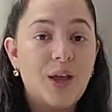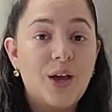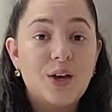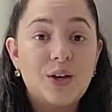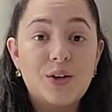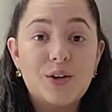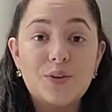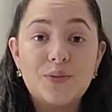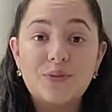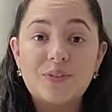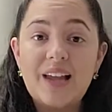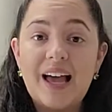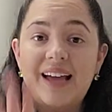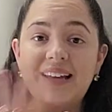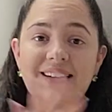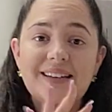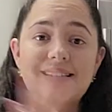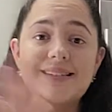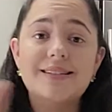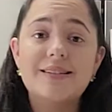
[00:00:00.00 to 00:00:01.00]
your flan
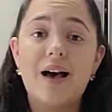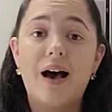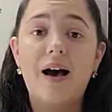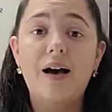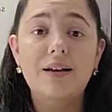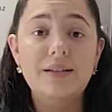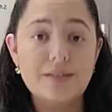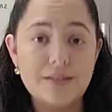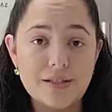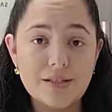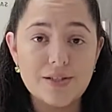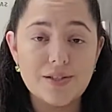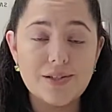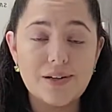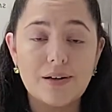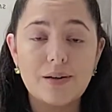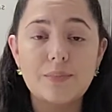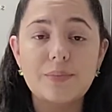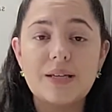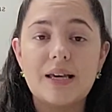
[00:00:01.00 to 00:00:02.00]
is
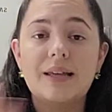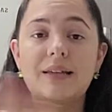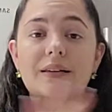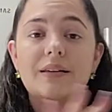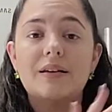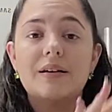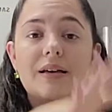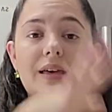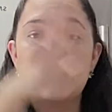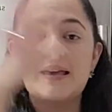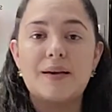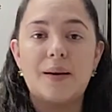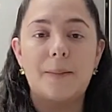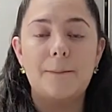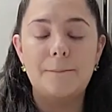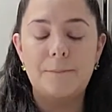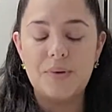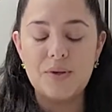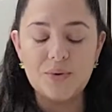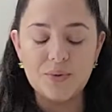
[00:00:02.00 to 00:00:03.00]
undisturbed and looking
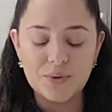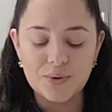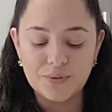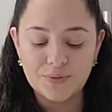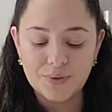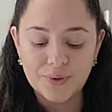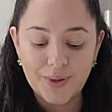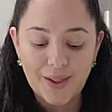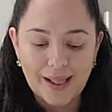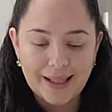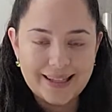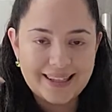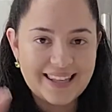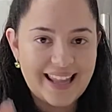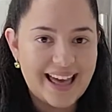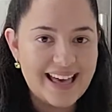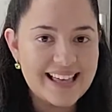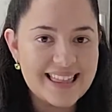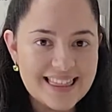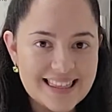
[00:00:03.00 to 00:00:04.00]
beautiful
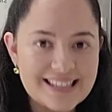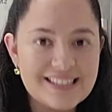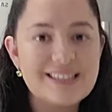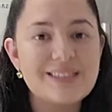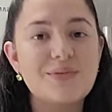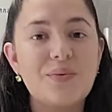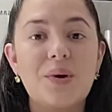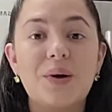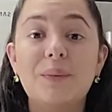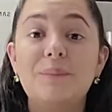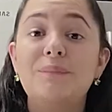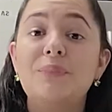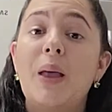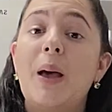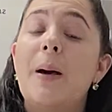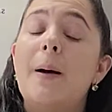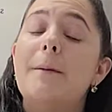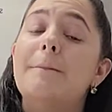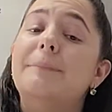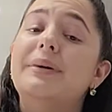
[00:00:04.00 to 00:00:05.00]
like this one.
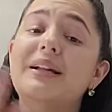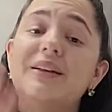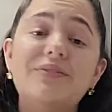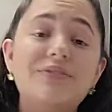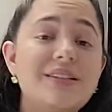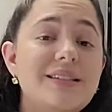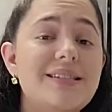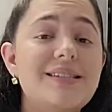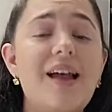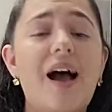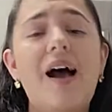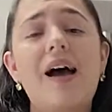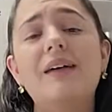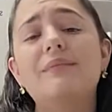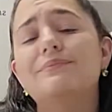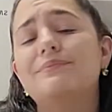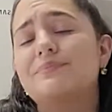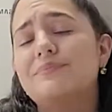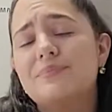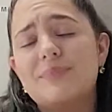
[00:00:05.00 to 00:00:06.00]
But if it's not,
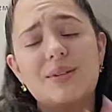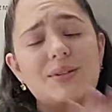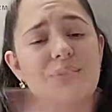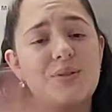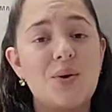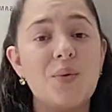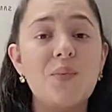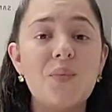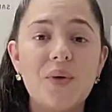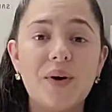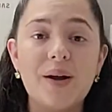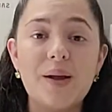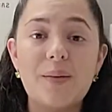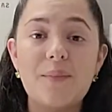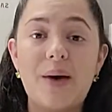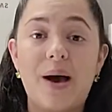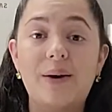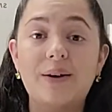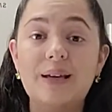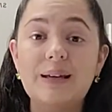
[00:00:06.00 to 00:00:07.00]
don't worry
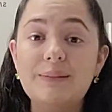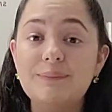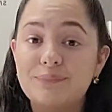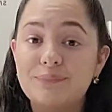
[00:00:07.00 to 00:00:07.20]
about it,